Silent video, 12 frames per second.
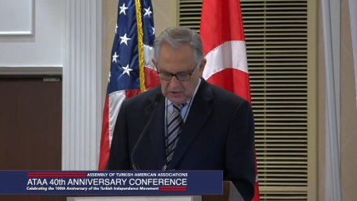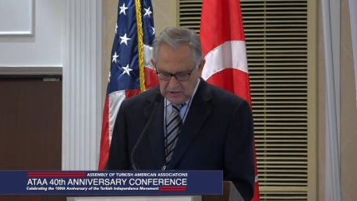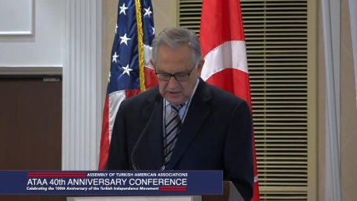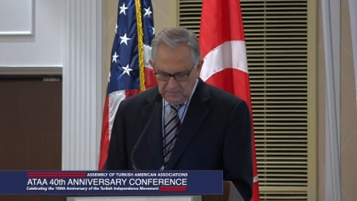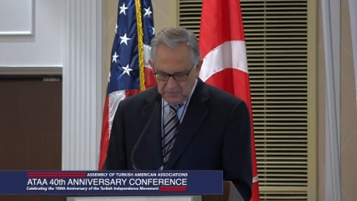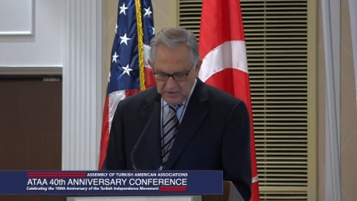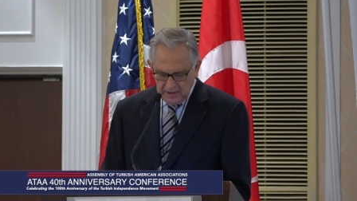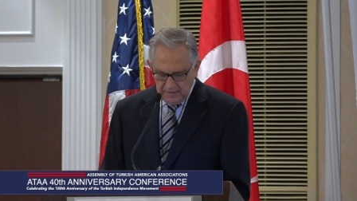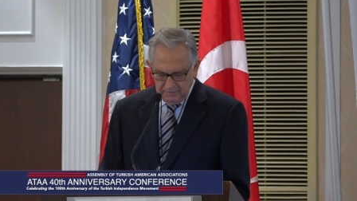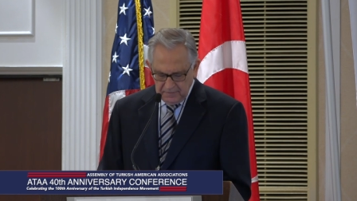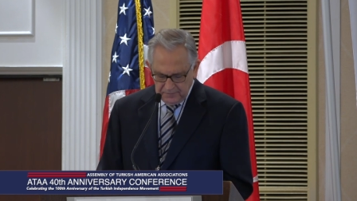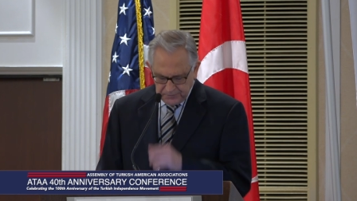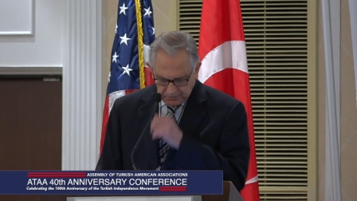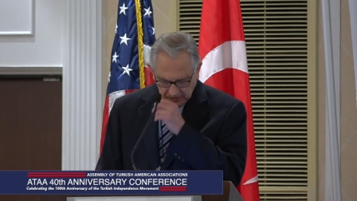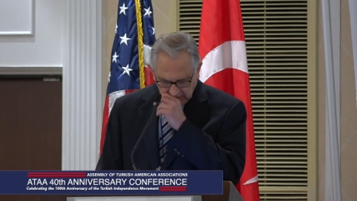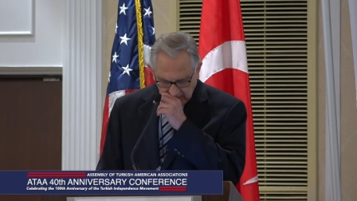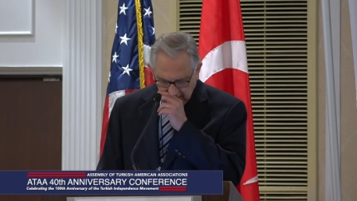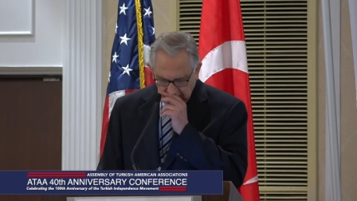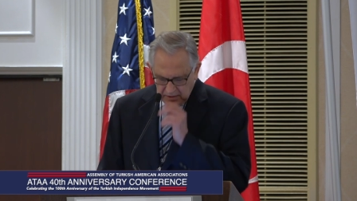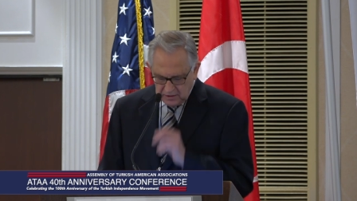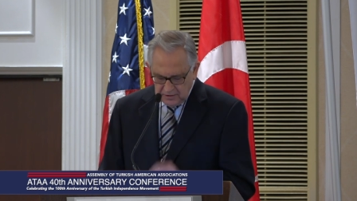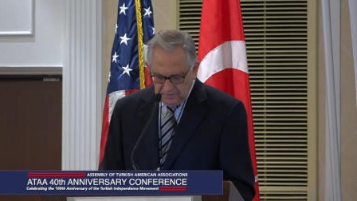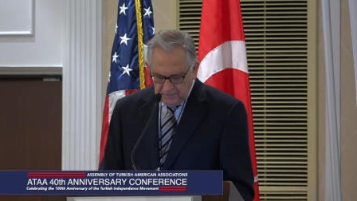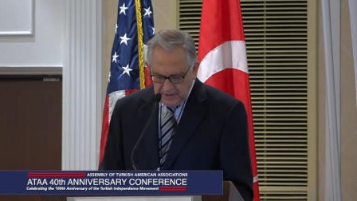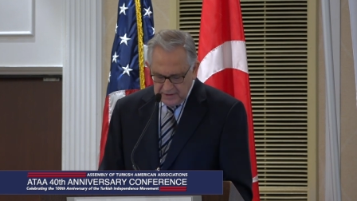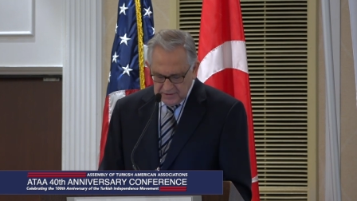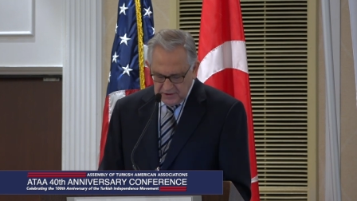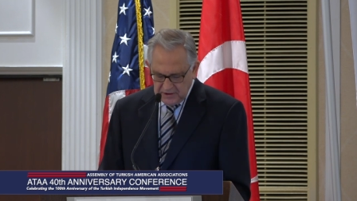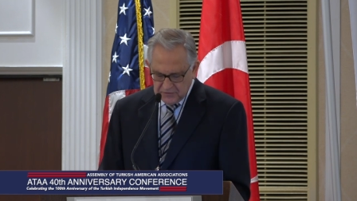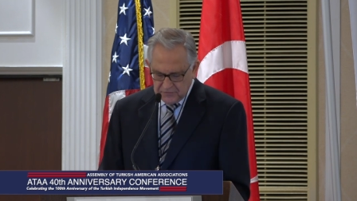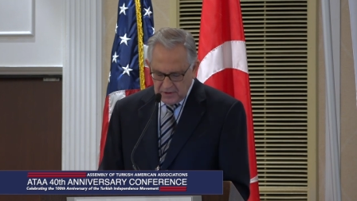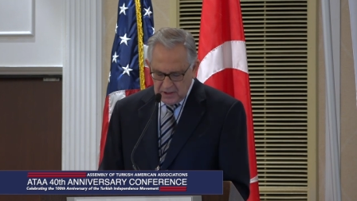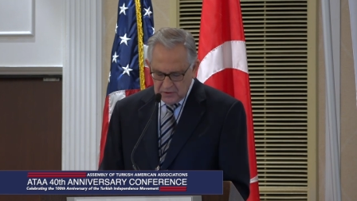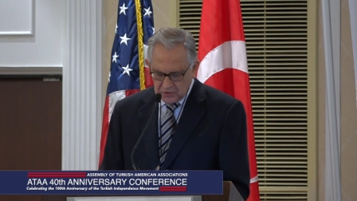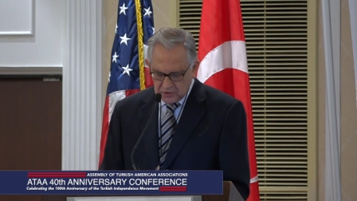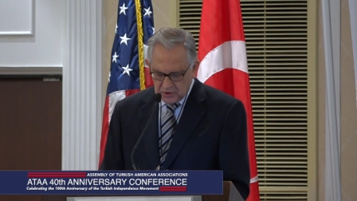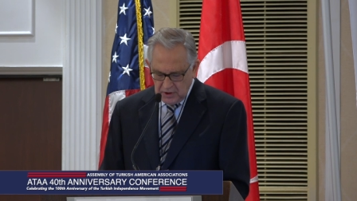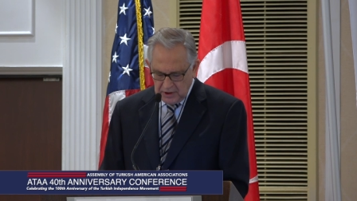TPF reflects its founder,